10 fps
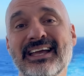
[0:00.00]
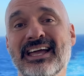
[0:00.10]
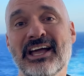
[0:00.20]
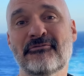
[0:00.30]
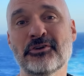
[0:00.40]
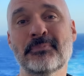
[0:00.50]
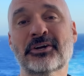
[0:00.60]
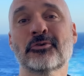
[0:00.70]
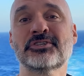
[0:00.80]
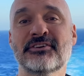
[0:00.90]
If you've been
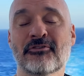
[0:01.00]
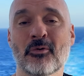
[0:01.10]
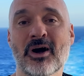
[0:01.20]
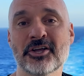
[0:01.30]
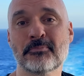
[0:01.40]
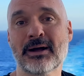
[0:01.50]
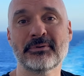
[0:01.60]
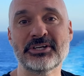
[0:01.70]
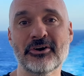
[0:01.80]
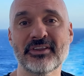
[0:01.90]
cruising for a while, you probably
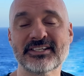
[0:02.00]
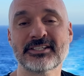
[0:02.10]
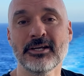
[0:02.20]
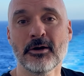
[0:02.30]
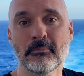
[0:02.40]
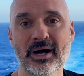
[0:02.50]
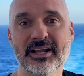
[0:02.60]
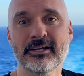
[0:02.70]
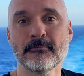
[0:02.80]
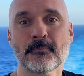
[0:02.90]
know this, but
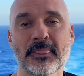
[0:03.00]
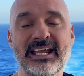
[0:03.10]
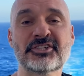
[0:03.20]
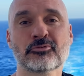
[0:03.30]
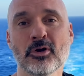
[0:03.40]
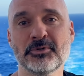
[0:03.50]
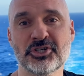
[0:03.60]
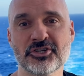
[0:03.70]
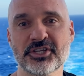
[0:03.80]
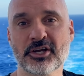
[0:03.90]
each room is
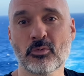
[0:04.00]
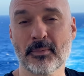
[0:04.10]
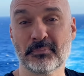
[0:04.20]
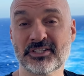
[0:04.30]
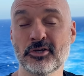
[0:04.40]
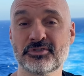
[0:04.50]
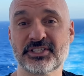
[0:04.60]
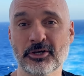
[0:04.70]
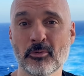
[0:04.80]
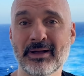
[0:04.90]
usually equipped with 2
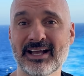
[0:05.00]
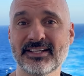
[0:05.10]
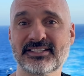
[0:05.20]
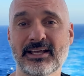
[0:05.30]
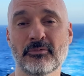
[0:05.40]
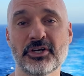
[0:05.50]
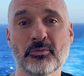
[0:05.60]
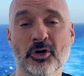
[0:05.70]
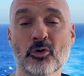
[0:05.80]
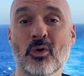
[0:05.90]
single beds, and when you
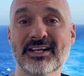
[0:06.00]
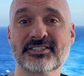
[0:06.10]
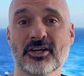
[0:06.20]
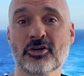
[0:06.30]
request a